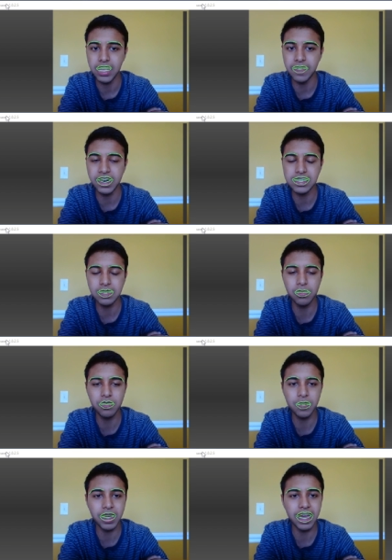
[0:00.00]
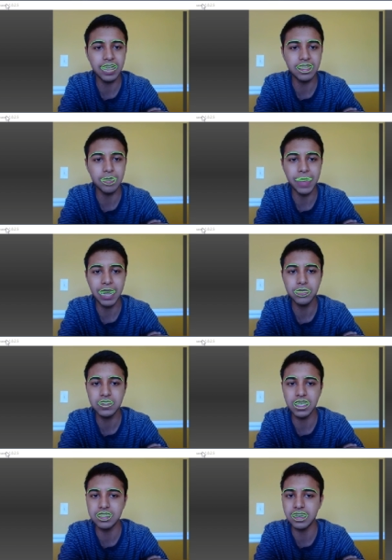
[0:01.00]
Even as I'm moving my head, the
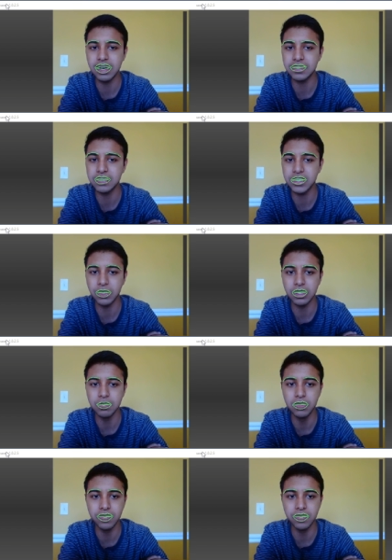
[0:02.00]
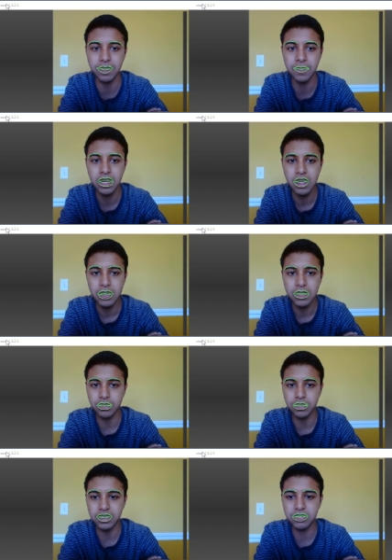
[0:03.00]
mouse isn't necessarily moving.
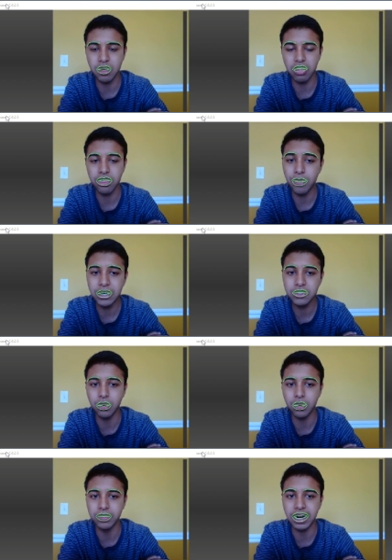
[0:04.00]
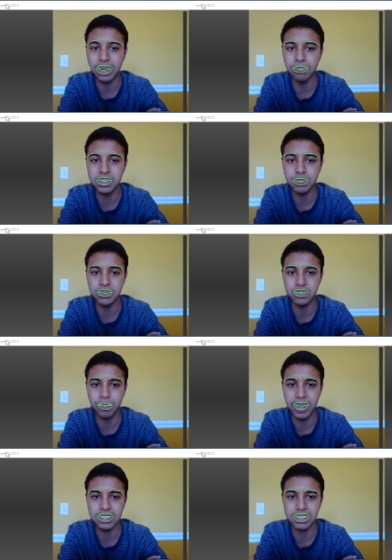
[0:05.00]
So this threshold that must be
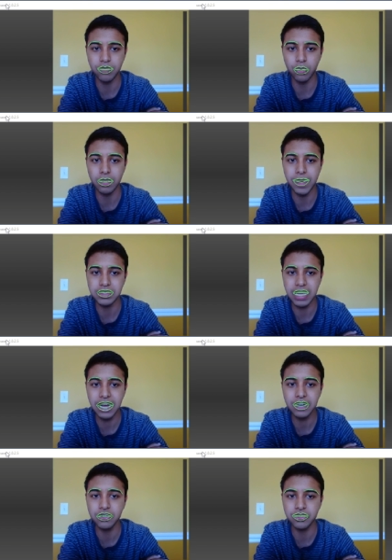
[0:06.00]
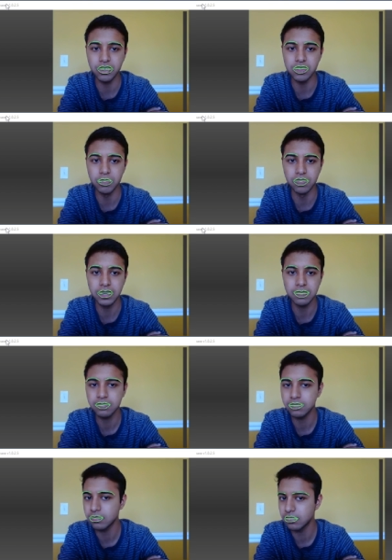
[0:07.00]
surpassed before the mouse actually starts moving
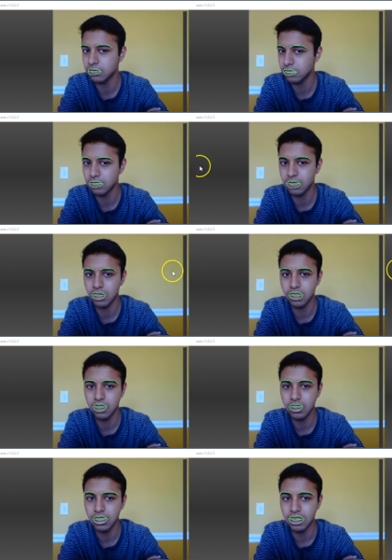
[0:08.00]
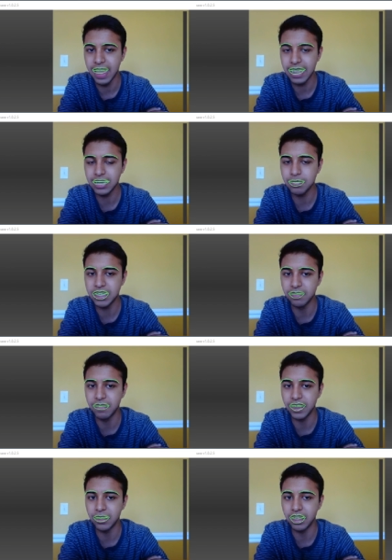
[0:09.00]
that can be
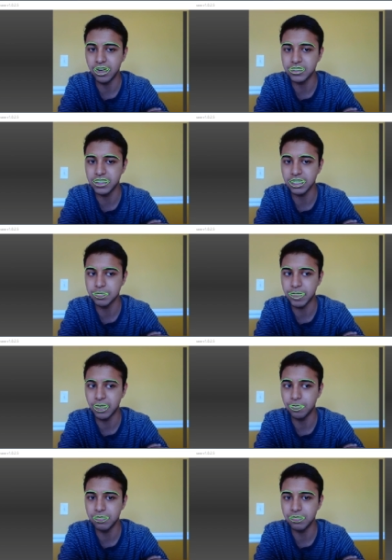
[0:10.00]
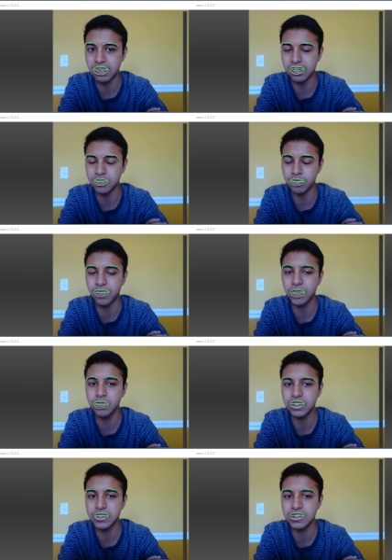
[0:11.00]
configured in our settings panel, and it is referred
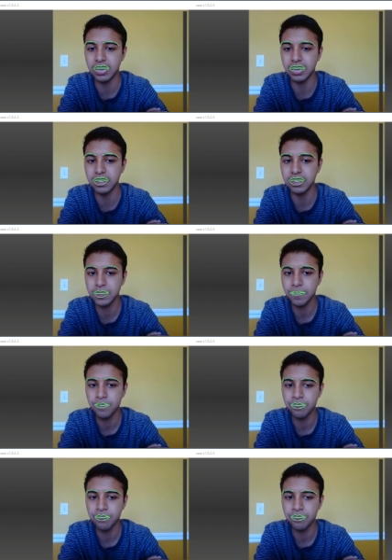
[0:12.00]
to as stickiness.